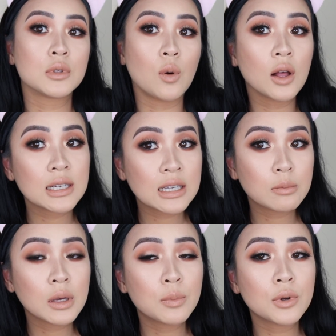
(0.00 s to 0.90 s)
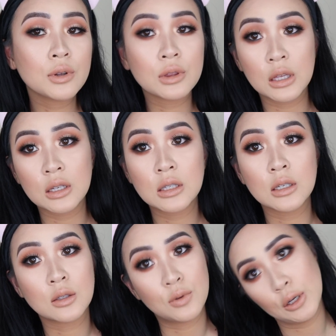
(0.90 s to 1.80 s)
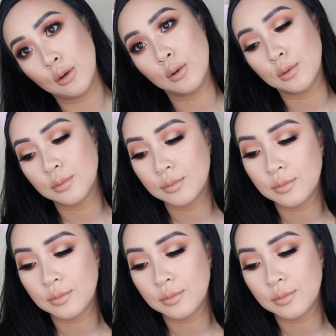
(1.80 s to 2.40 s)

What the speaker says: So oily skin people, this is for you.